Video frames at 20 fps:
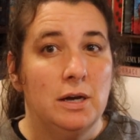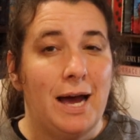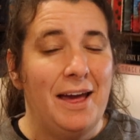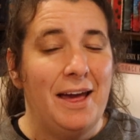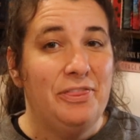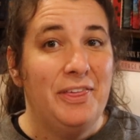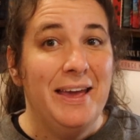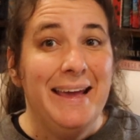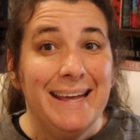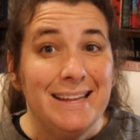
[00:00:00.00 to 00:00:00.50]
I
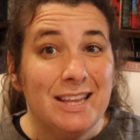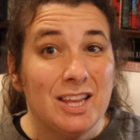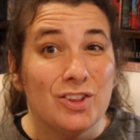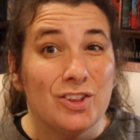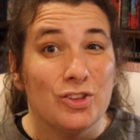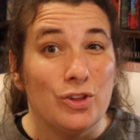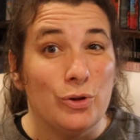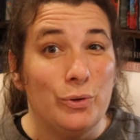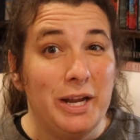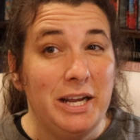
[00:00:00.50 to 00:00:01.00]
think it's
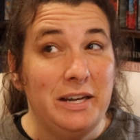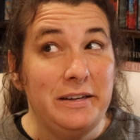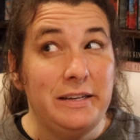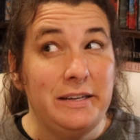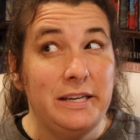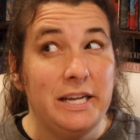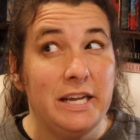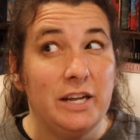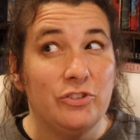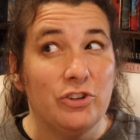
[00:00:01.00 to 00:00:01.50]

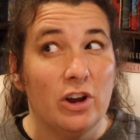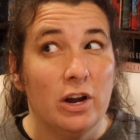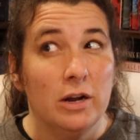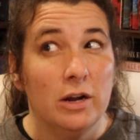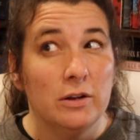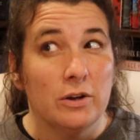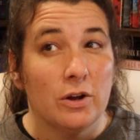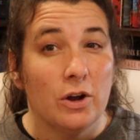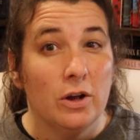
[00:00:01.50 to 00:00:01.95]
student-teacher